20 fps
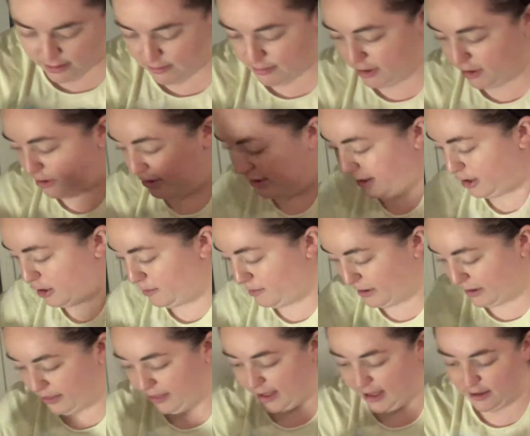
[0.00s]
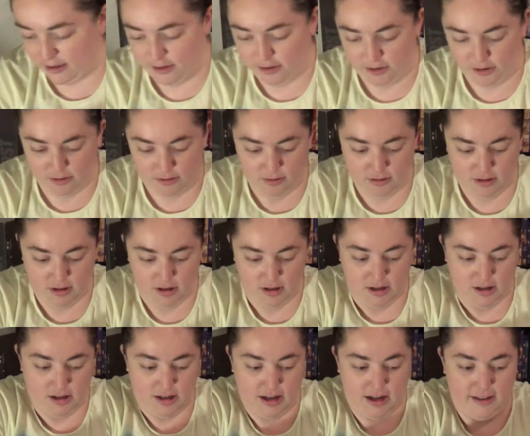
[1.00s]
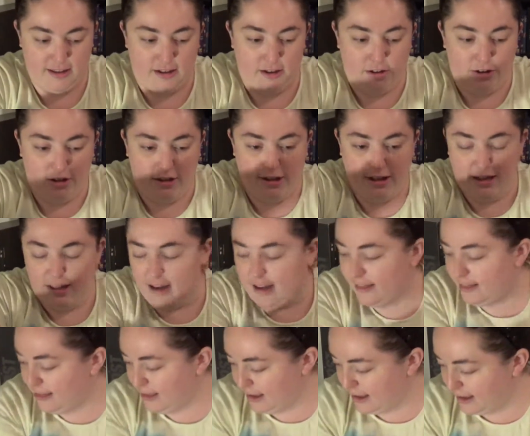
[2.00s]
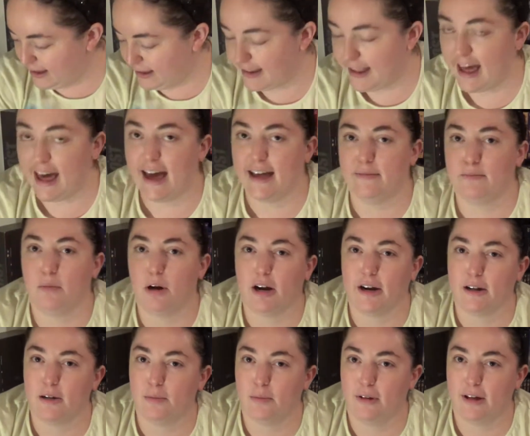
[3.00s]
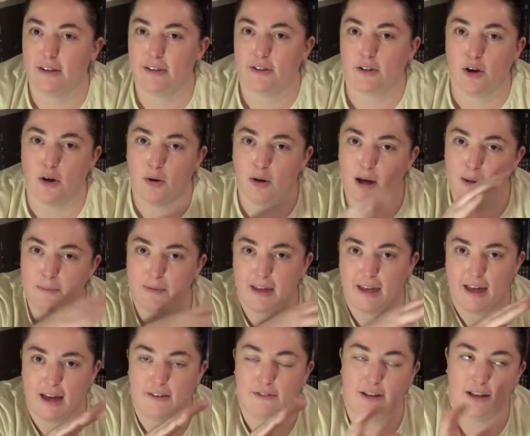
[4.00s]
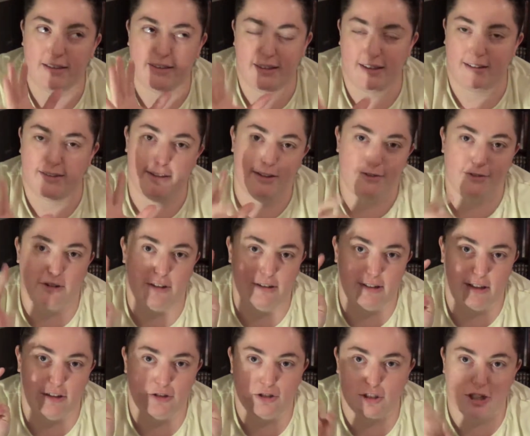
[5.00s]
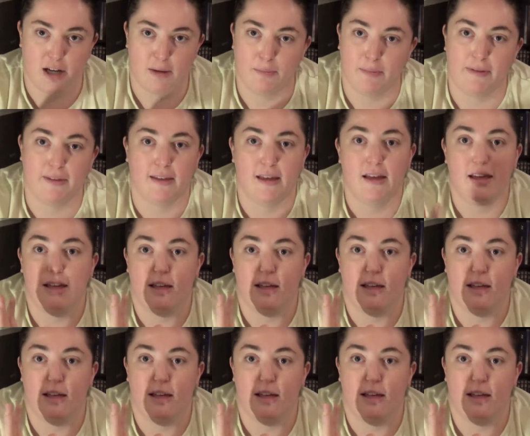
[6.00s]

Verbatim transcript: But you'll hear about that, too. And then Cookie got this at Marketplace Co-op. They have like six different little shops.